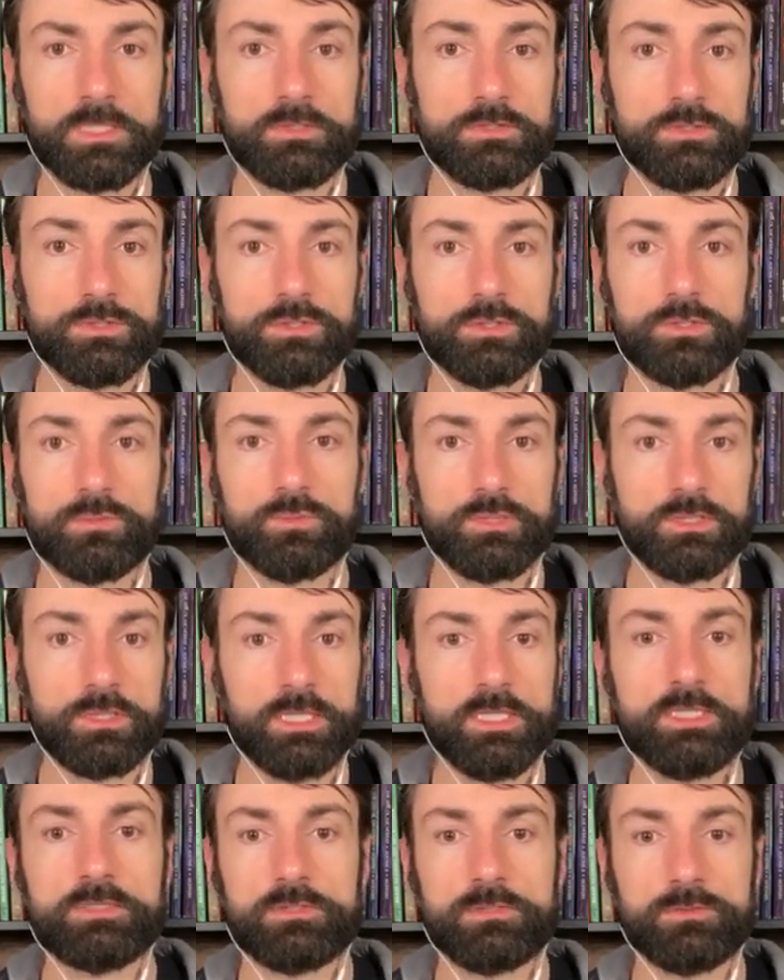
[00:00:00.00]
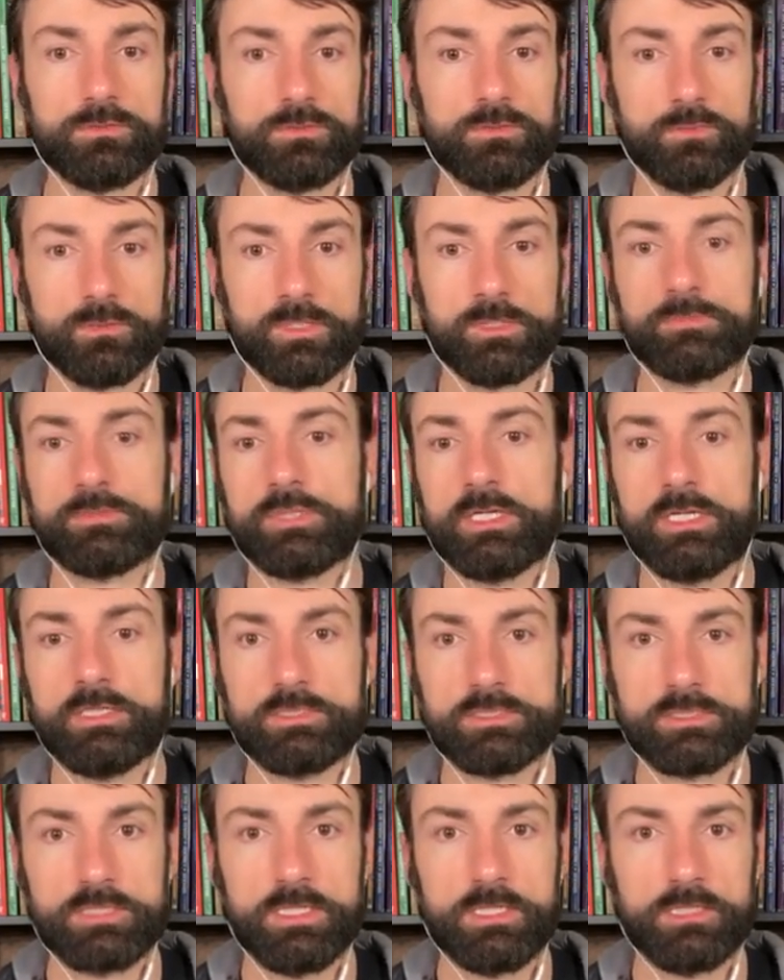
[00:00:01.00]
so you could relate to what I'm trying
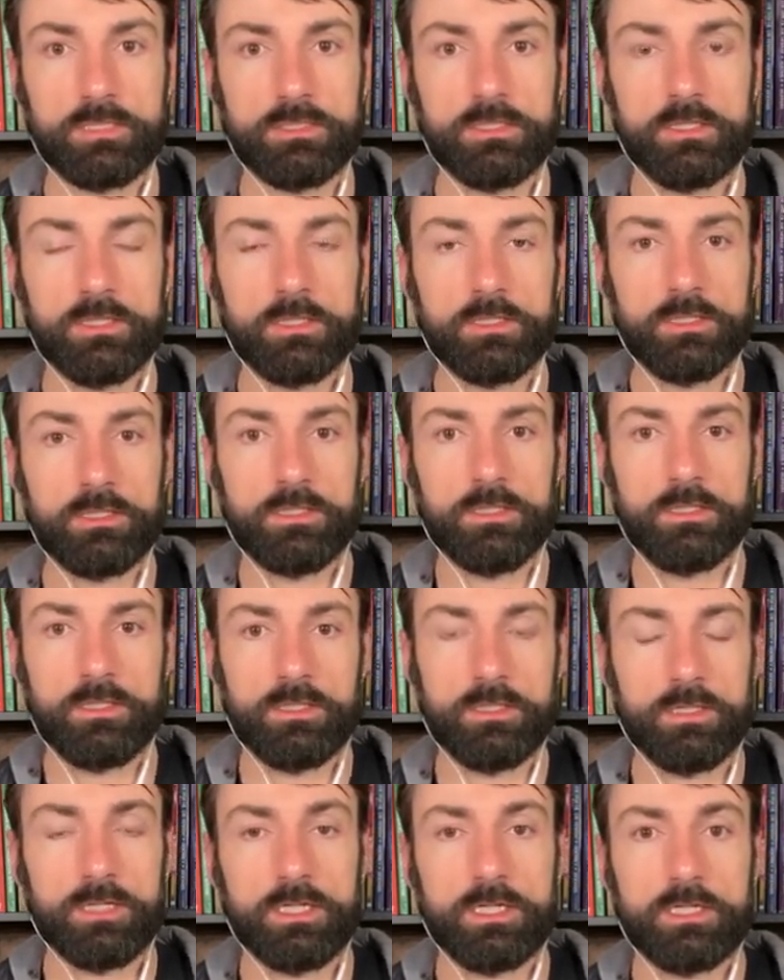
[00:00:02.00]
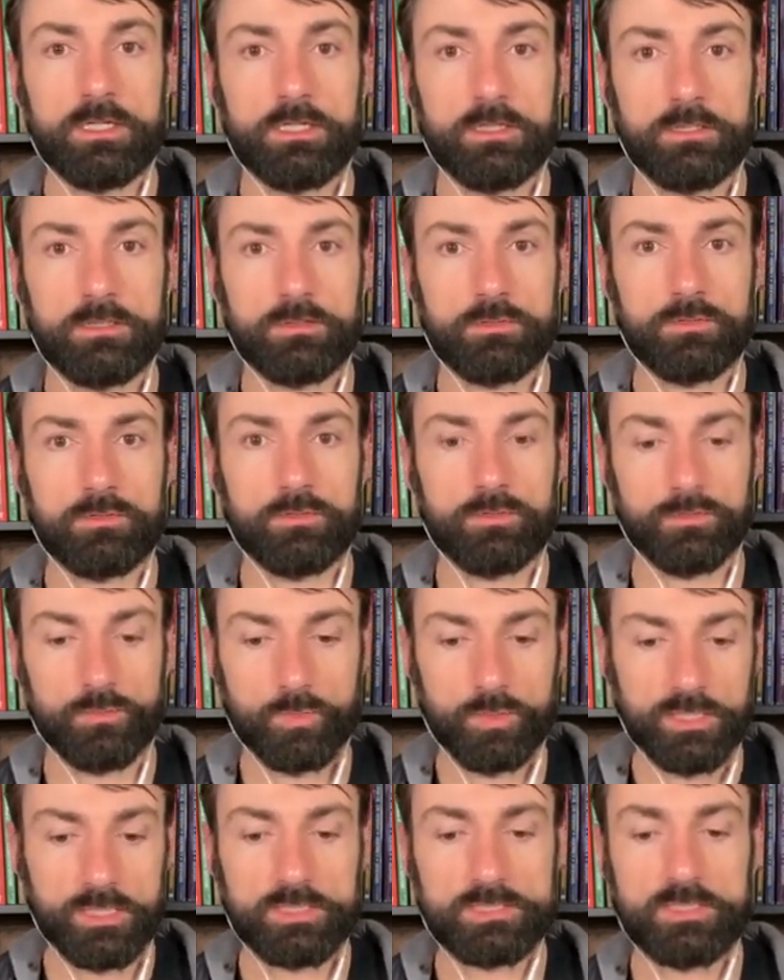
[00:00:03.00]
to say. Uh,
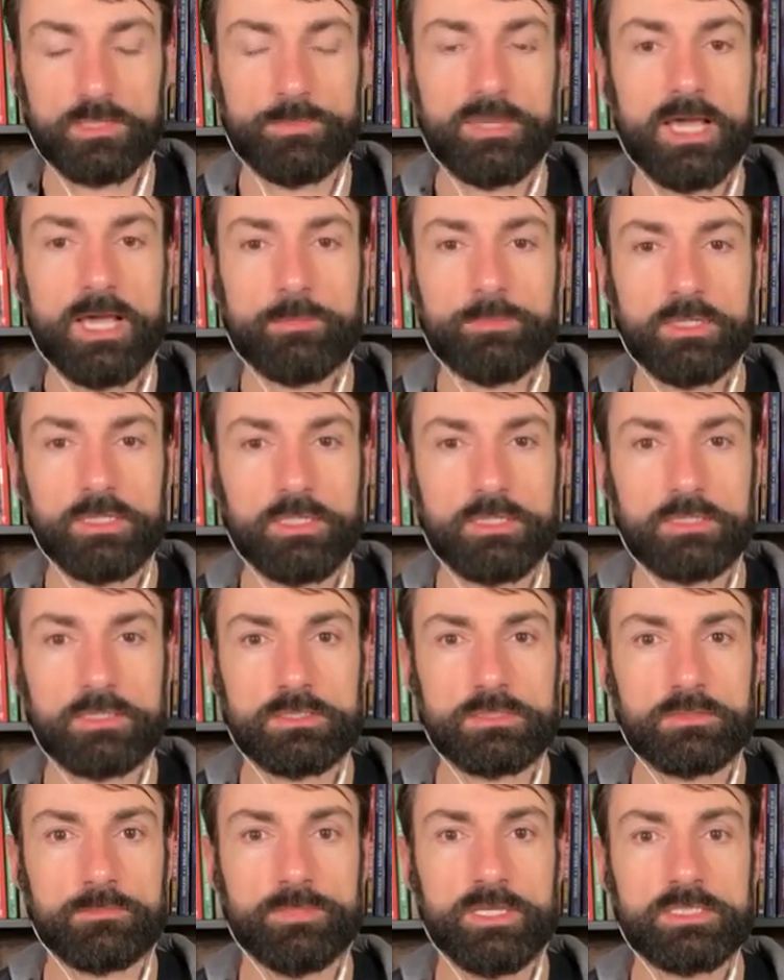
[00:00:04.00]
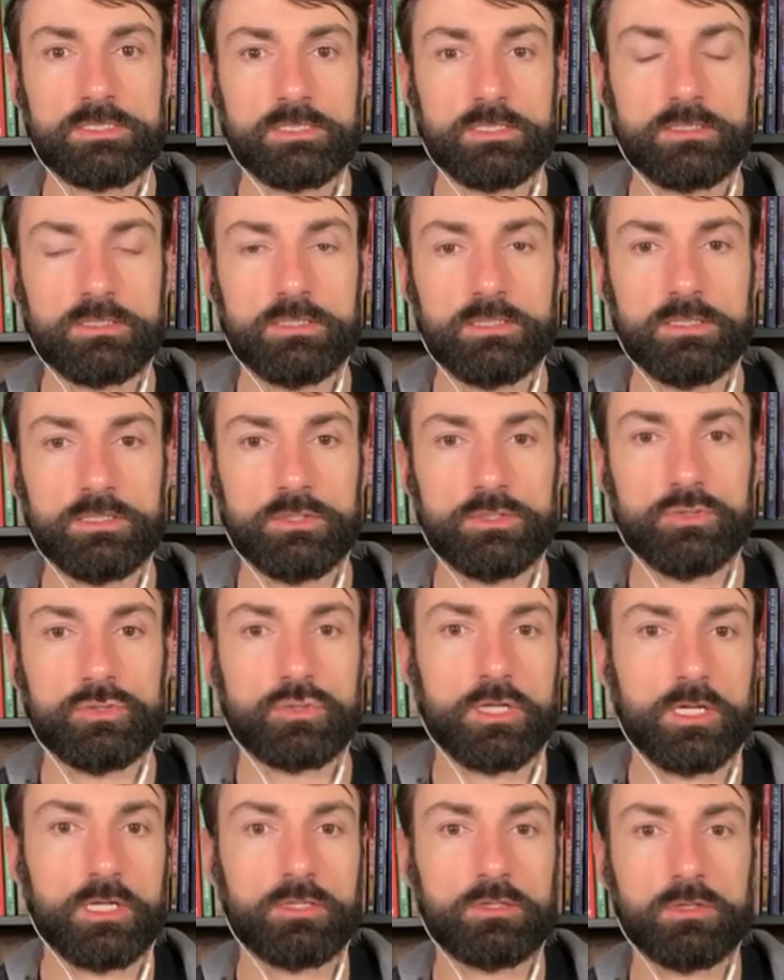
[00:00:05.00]
what ends up happening is basically
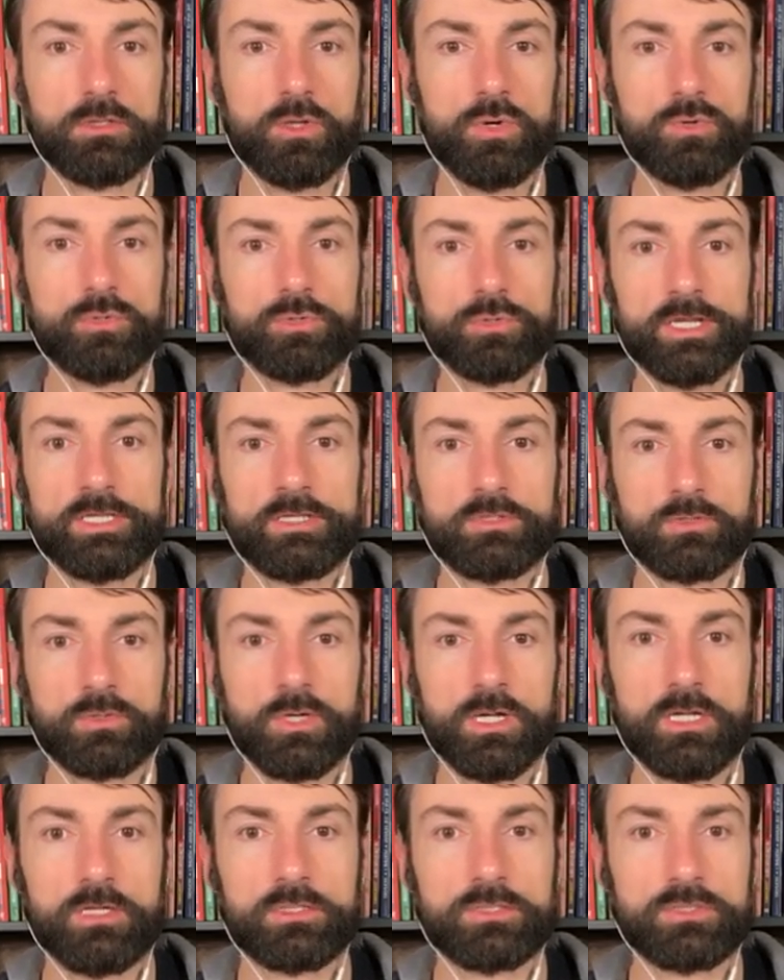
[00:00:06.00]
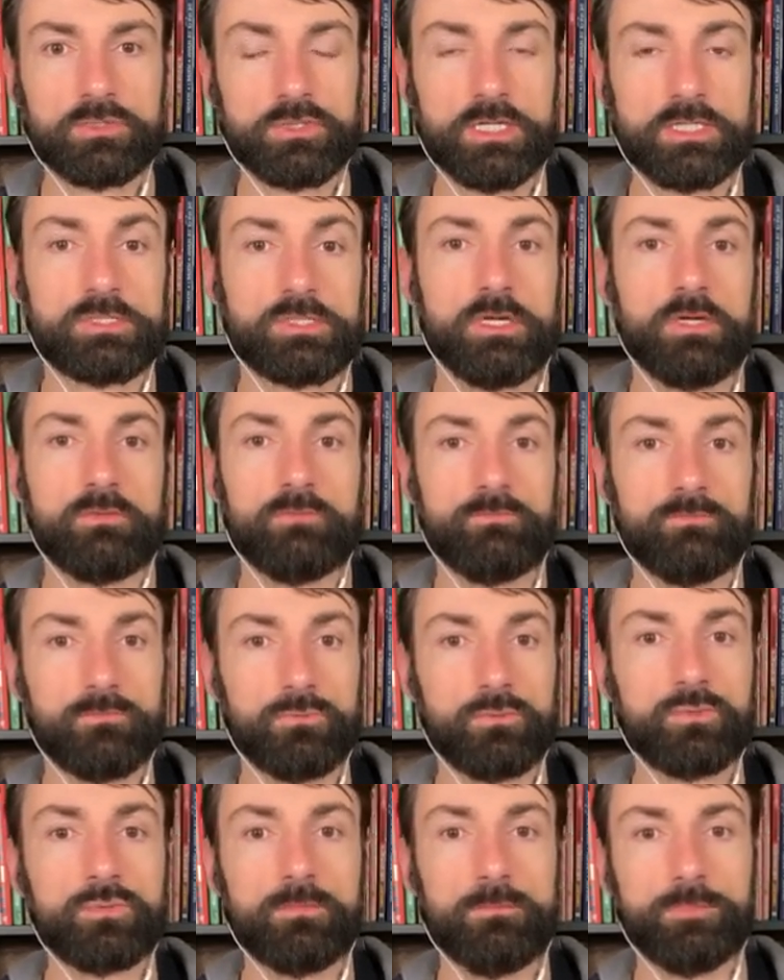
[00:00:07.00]
you're on low grade chronic stress on
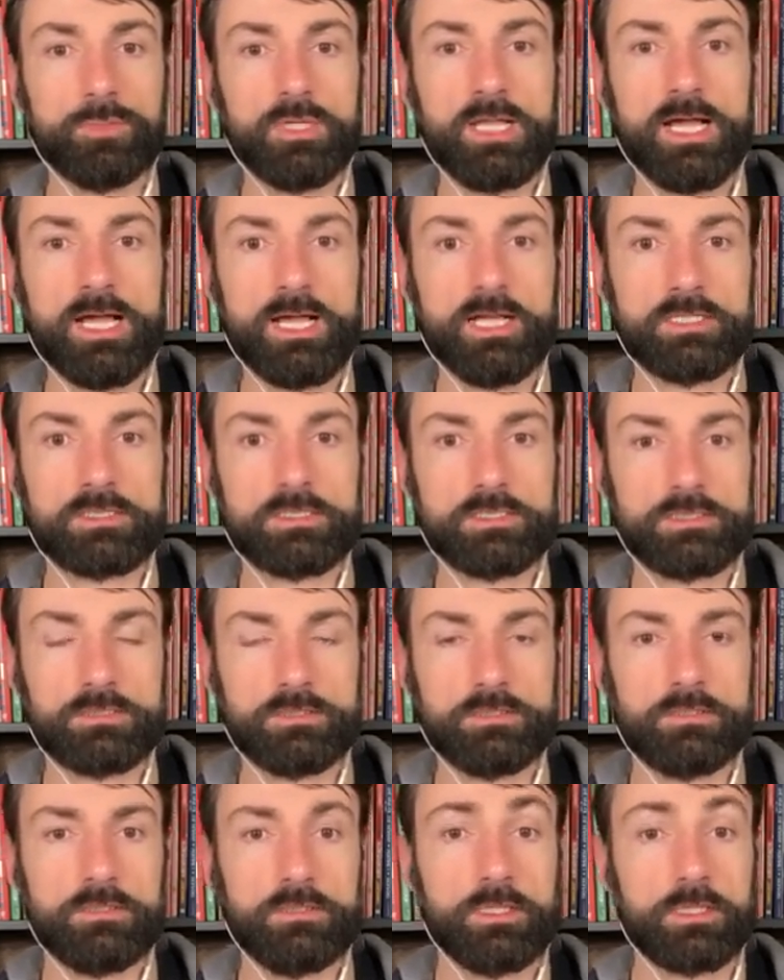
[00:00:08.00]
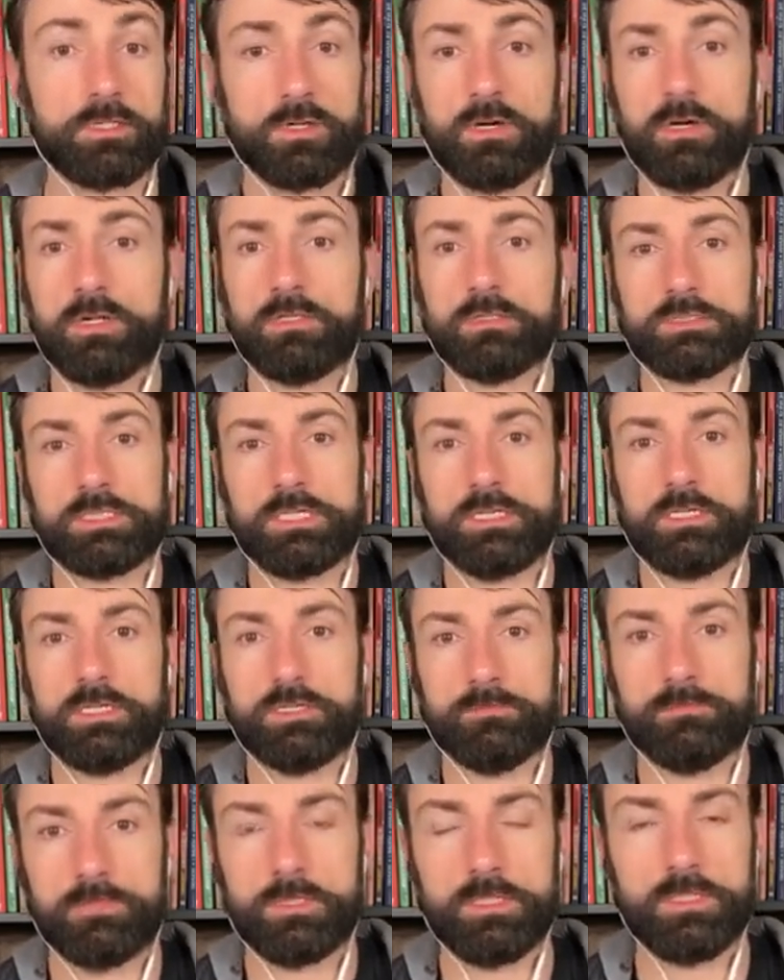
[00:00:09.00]
full blast, like all the time.